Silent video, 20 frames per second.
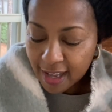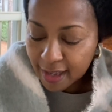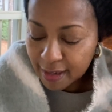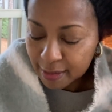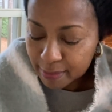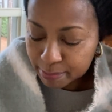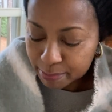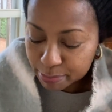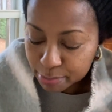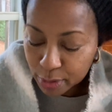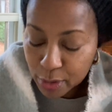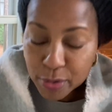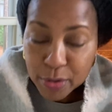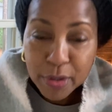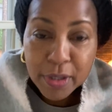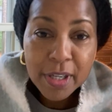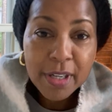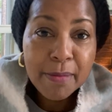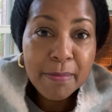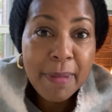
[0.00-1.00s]
uh,
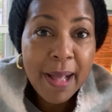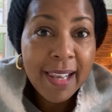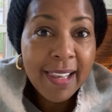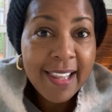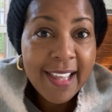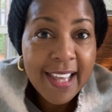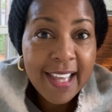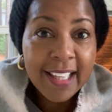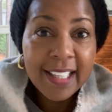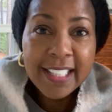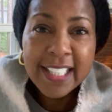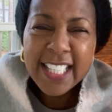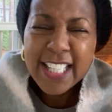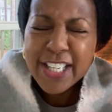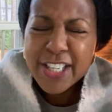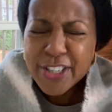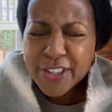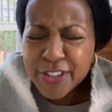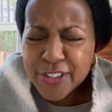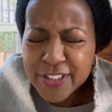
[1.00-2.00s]
broke my leg
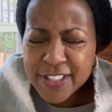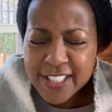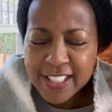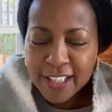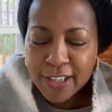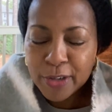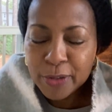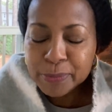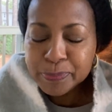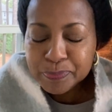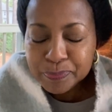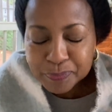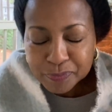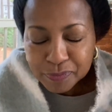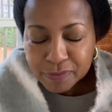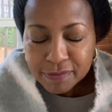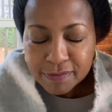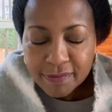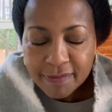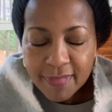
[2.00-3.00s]
years ago.
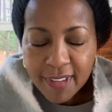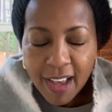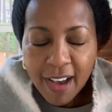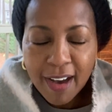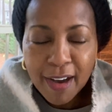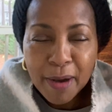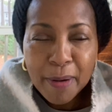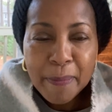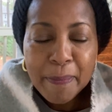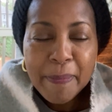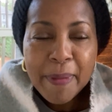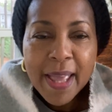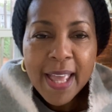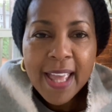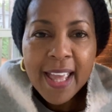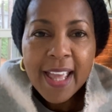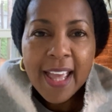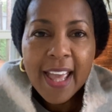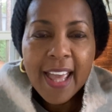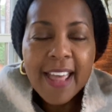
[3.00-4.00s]
Um,
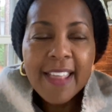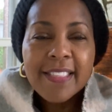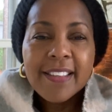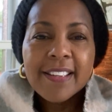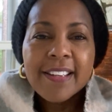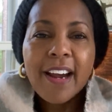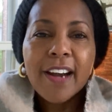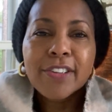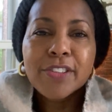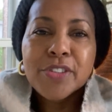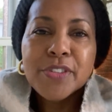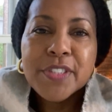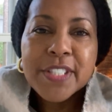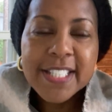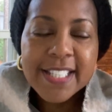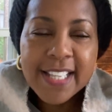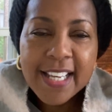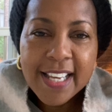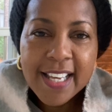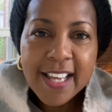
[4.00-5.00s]
and the doctor
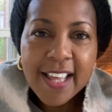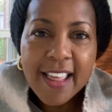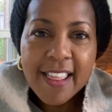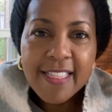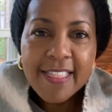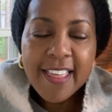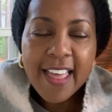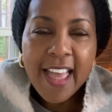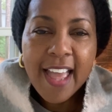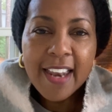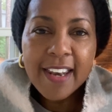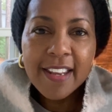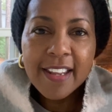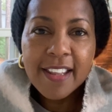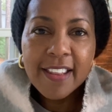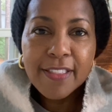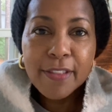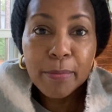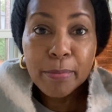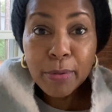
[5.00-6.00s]
said that
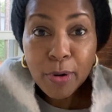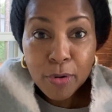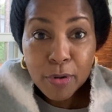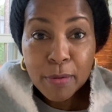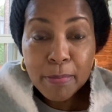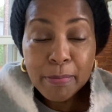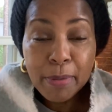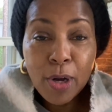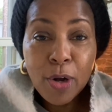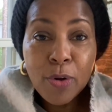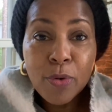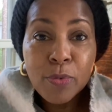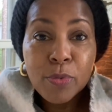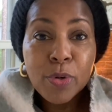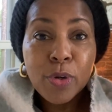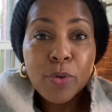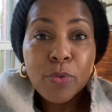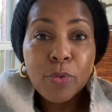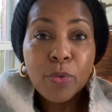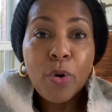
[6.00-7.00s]
the broken bone
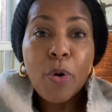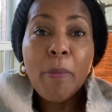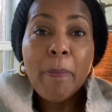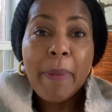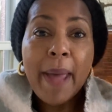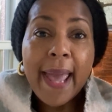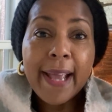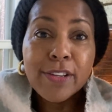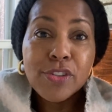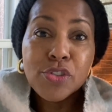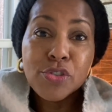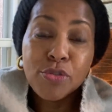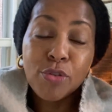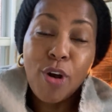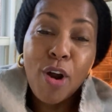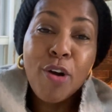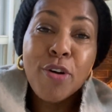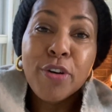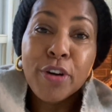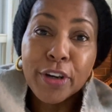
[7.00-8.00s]
will grow back
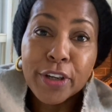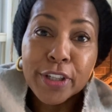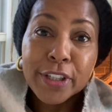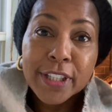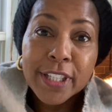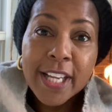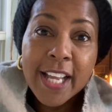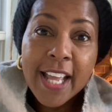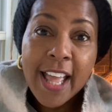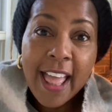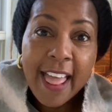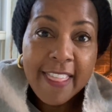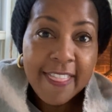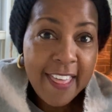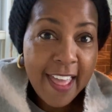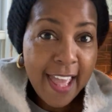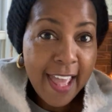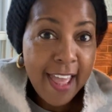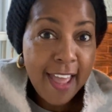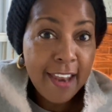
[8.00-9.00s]
stronger
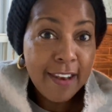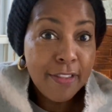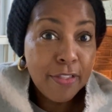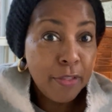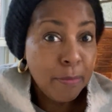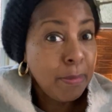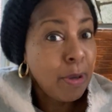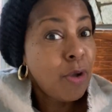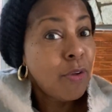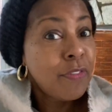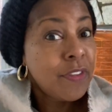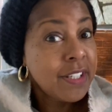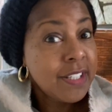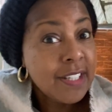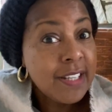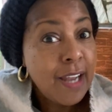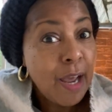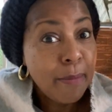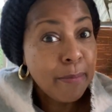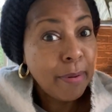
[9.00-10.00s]
than the bone that
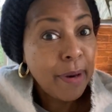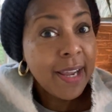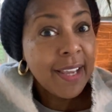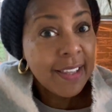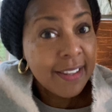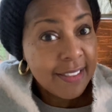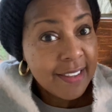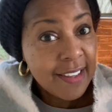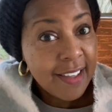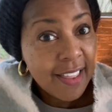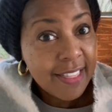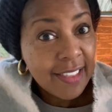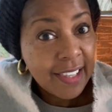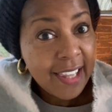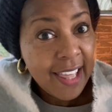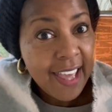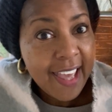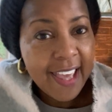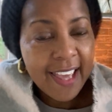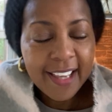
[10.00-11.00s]
did not break in the other
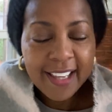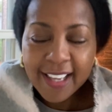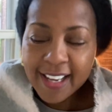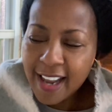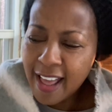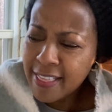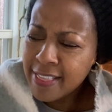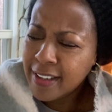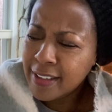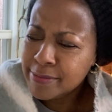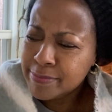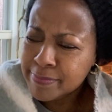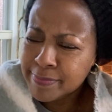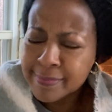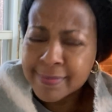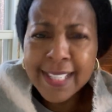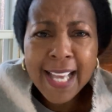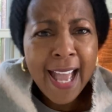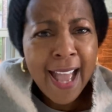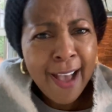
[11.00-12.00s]
leg. And I thought,
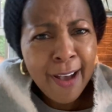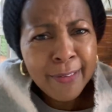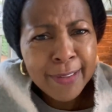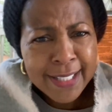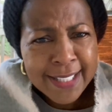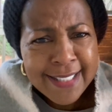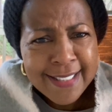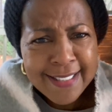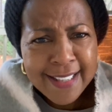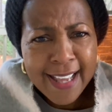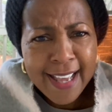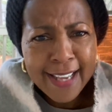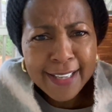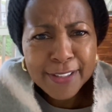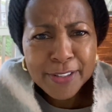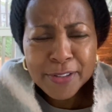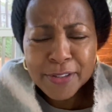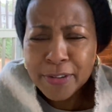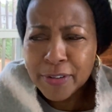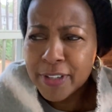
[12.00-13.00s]
mm, how is that?
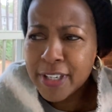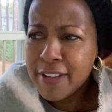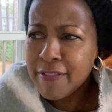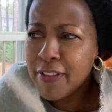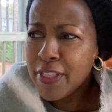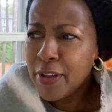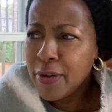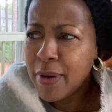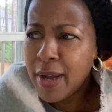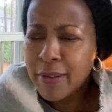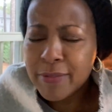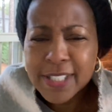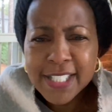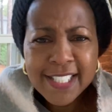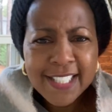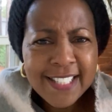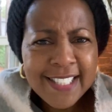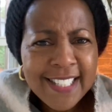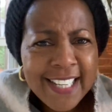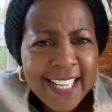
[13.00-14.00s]
You know, and even though I was
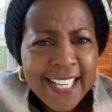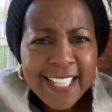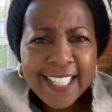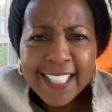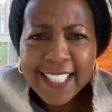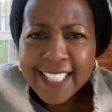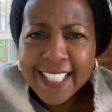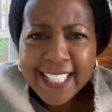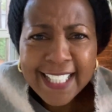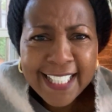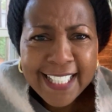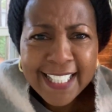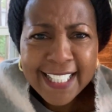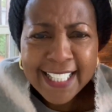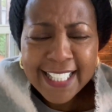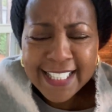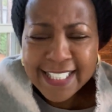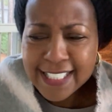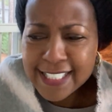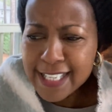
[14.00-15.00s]
just a
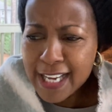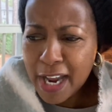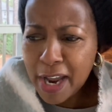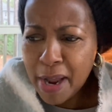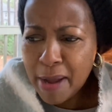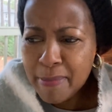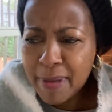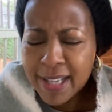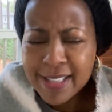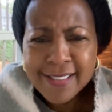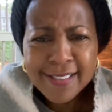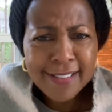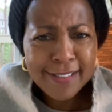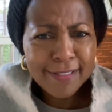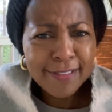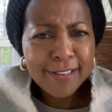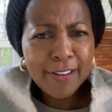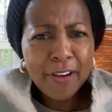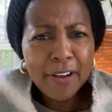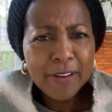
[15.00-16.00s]
kid at the time, I still
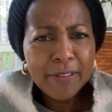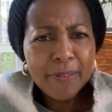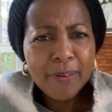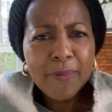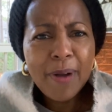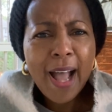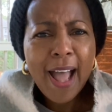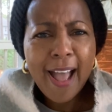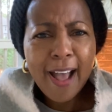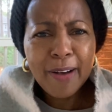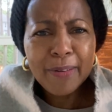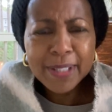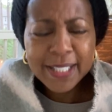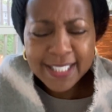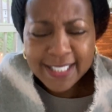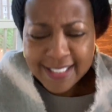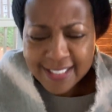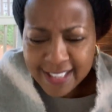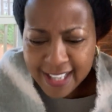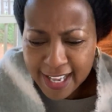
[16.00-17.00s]
thought, well, how
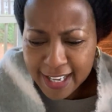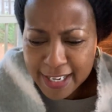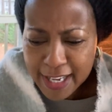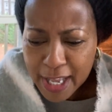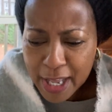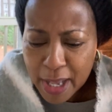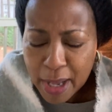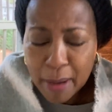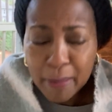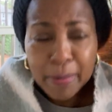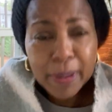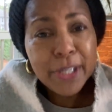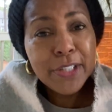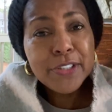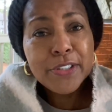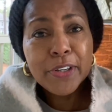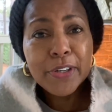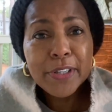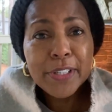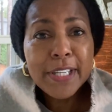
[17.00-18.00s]
is that? But it
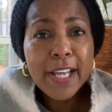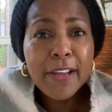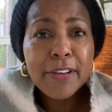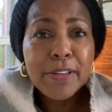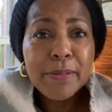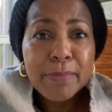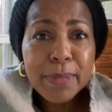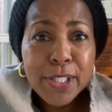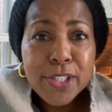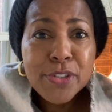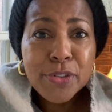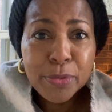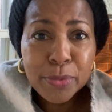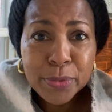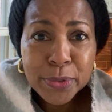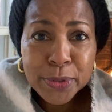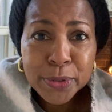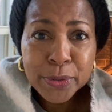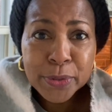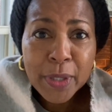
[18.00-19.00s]
turned out to be
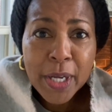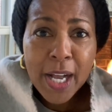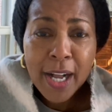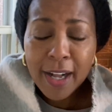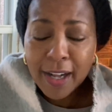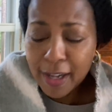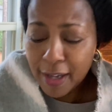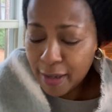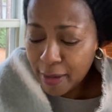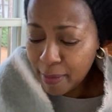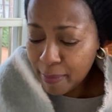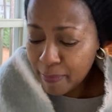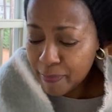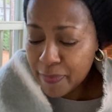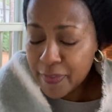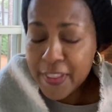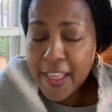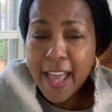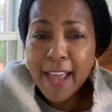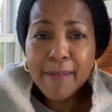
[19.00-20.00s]
true um,
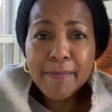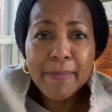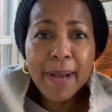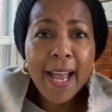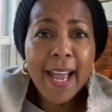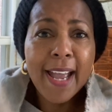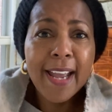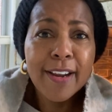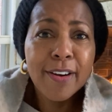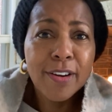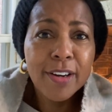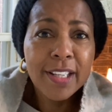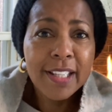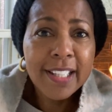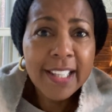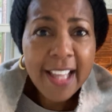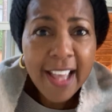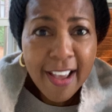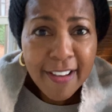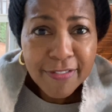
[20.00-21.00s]
that my
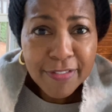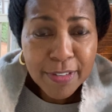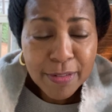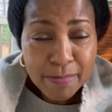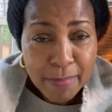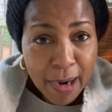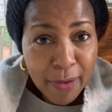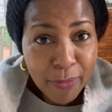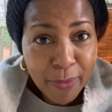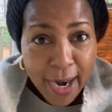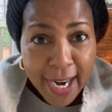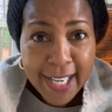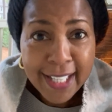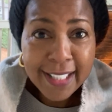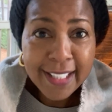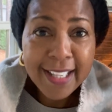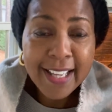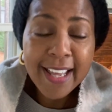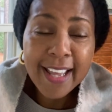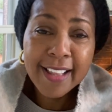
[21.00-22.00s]
left, my right
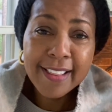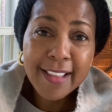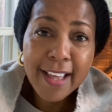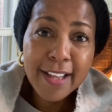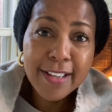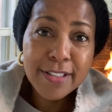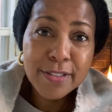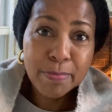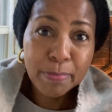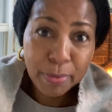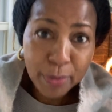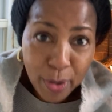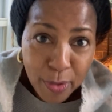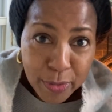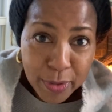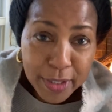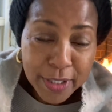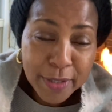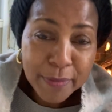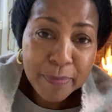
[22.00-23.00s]
leg that's
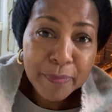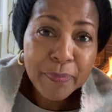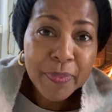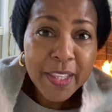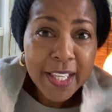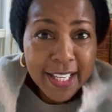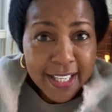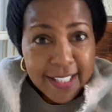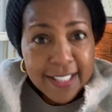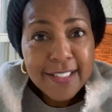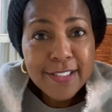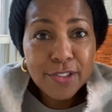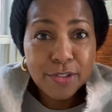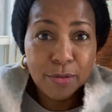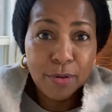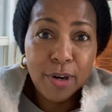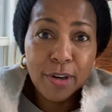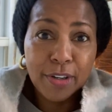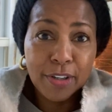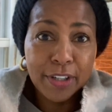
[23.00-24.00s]
broken is
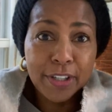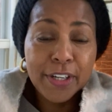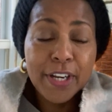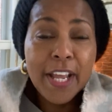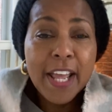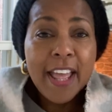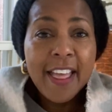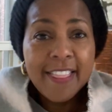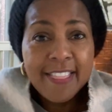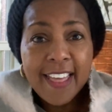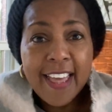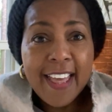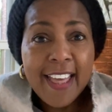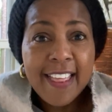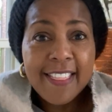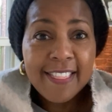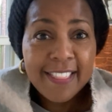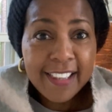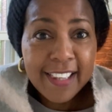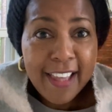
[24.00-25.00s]
stronger
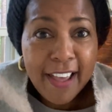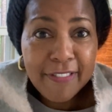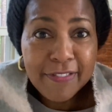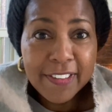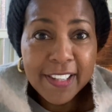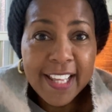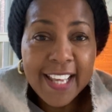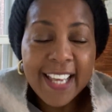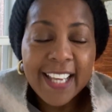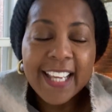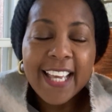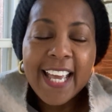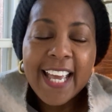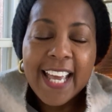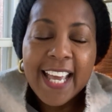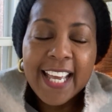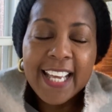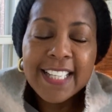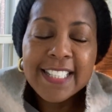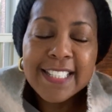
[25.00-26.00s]
than the left leg.
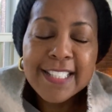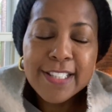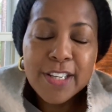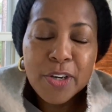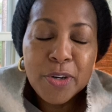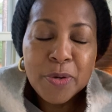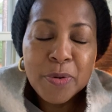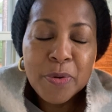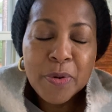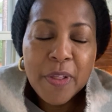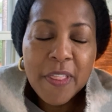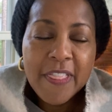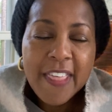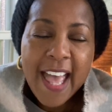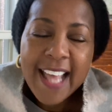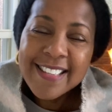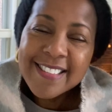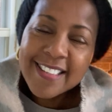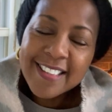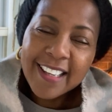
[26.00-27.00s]
And so
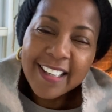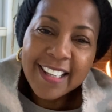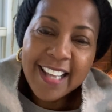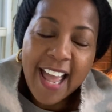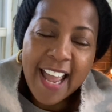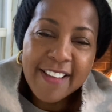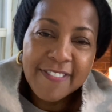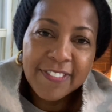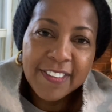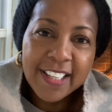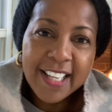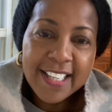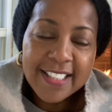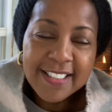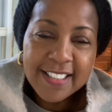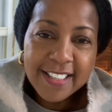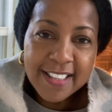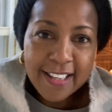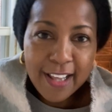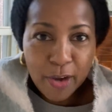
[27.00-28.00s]
that's a life
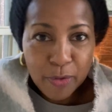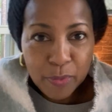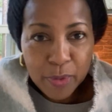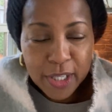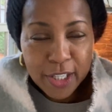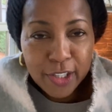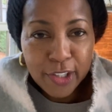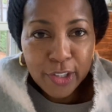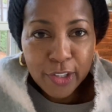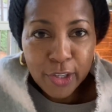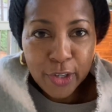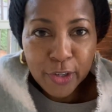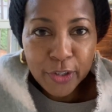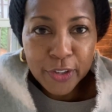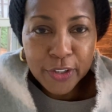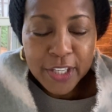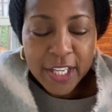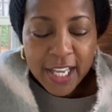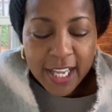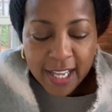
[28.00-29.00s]
lesson that we can
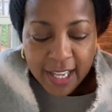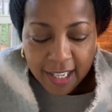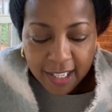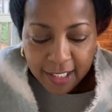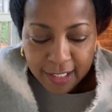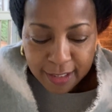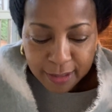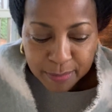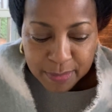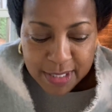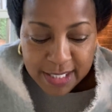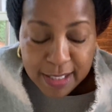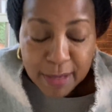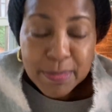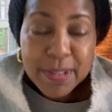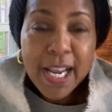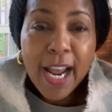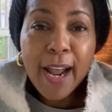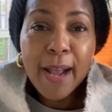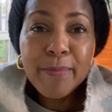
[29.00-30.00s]
learn. Um,
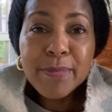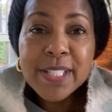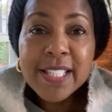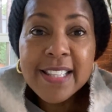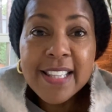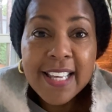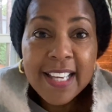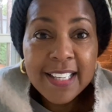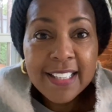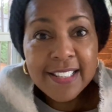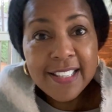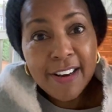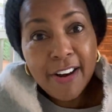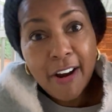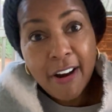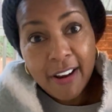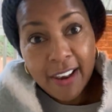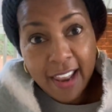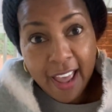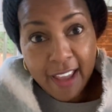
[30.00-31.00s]
sometimes things in
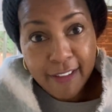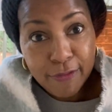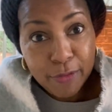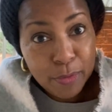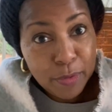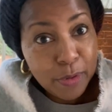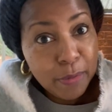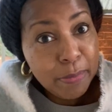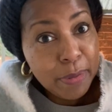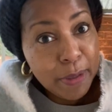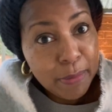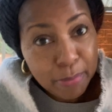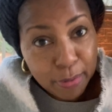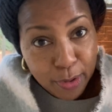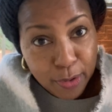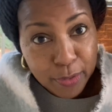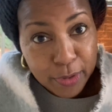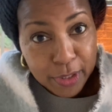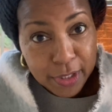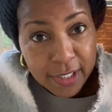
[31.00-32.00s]
our life will be
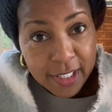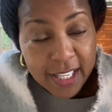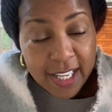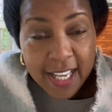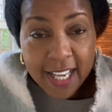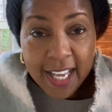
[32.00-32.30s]
broken,